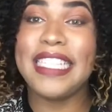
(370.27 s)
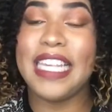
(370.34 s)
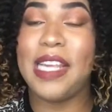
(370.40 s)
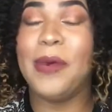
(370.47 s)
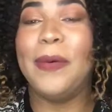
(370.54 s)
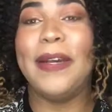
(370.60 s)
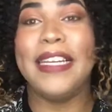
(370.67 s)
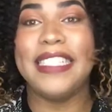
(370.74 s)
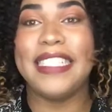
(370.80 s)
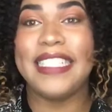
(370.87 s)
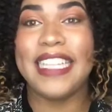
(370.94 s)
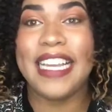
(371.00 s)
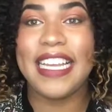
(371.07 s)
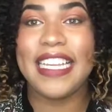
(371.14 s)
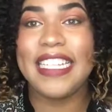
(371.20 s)
see what
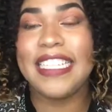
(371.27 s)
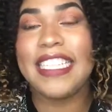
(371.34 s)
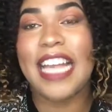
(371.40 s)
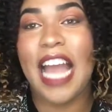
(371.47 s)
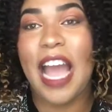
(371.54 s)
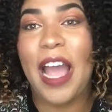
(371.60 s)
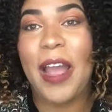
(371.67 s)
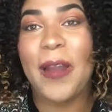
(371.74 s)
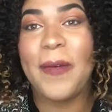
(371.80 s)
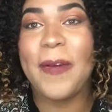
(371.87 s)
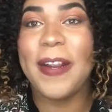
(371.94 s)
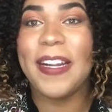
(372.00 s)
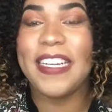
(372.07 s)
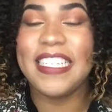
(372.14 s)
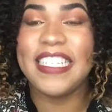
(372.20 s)
scents I
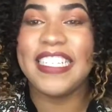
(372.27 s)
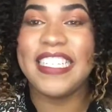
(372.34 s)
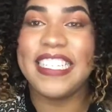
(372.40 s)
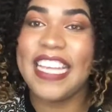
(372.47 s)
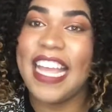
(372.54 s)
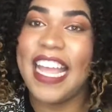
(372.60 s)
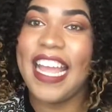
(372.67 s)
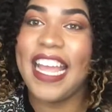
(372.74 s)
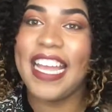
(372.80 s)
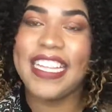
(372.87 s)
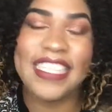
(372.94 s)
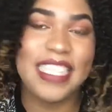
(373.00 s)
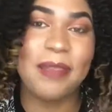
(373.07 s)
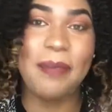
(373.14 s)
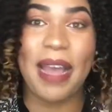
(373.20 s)
were
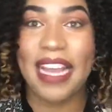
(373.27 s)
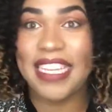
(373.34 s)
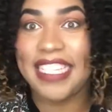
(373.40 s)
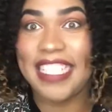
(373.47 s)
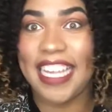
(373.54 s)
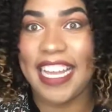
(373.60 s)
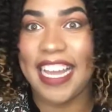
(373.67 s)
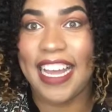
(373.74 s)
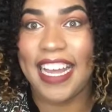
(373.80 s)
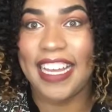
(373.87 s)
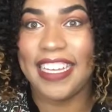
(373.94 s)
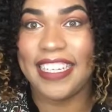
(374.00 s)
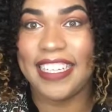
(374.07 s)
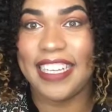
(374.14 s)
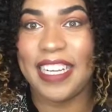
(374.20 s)
sent by Scent
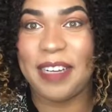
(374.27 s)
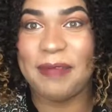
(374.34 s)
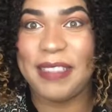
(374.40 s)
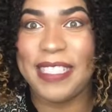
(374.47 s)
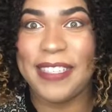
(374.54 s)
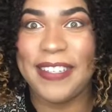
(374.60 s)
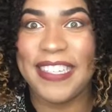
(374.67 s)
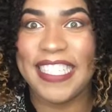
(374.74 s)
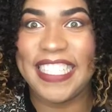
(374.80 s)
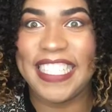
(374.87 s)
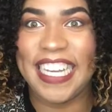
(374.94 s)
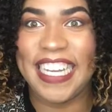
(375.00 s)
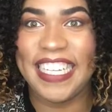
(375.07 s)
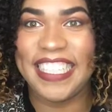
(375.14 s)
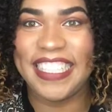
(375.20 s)
Icon. I'm so
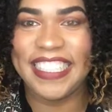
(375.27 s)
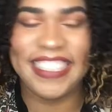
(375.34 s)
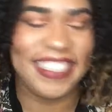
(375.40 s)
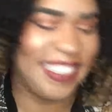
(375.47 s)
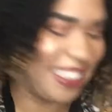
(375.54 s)
excited.